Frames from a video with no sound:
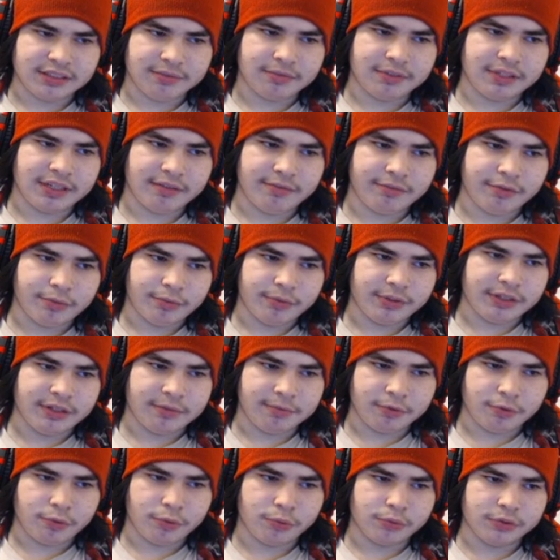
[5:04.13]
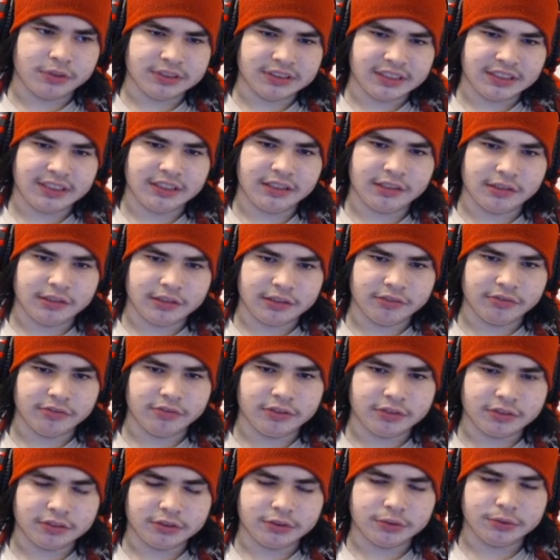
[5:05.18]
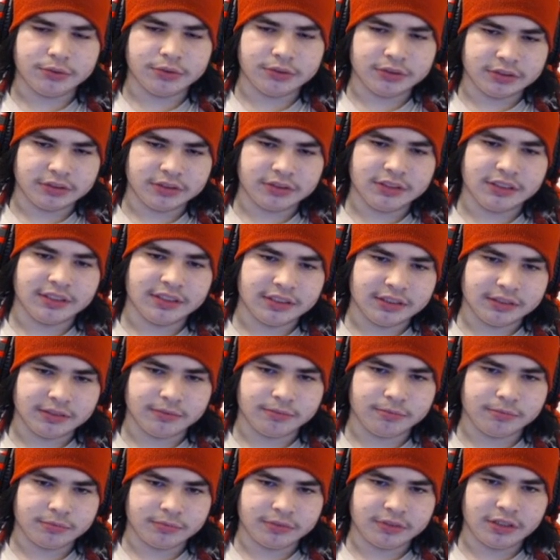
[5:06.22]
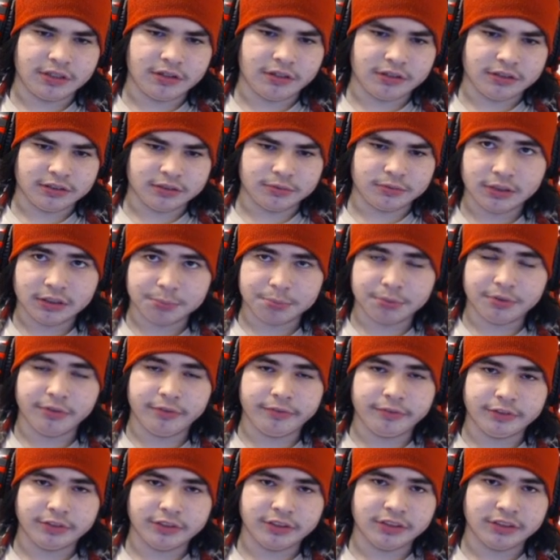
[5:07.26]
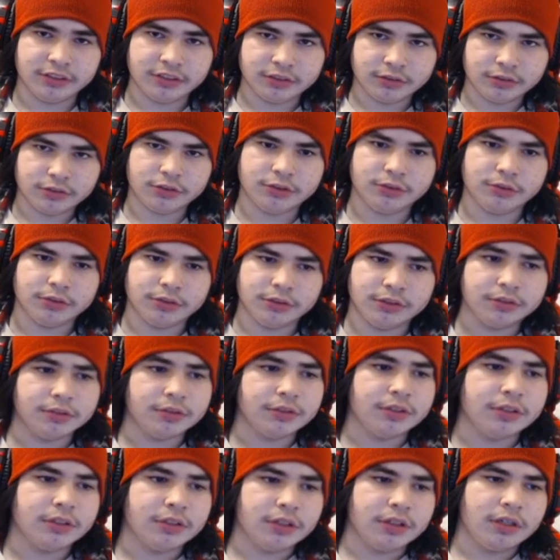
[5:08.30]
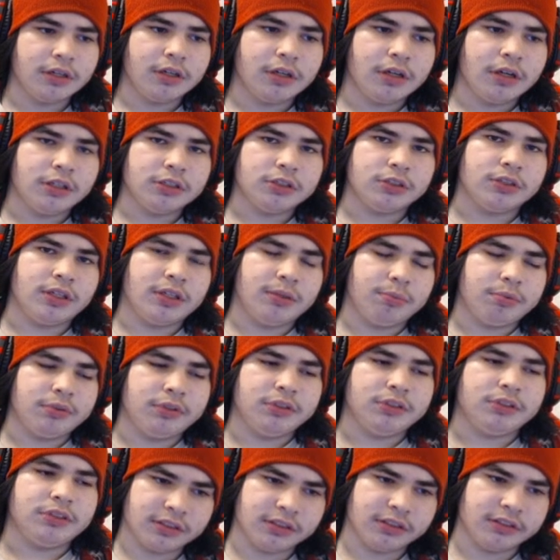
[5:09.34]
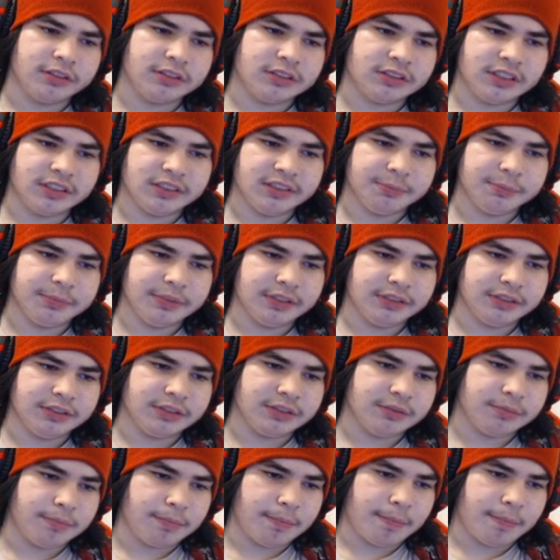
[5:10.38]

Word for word: same time though, when I'm the oldest, I gotta leave the soonest and I gotta get all these, these privileges sooner. So I'm pretty sure youngest gets the best.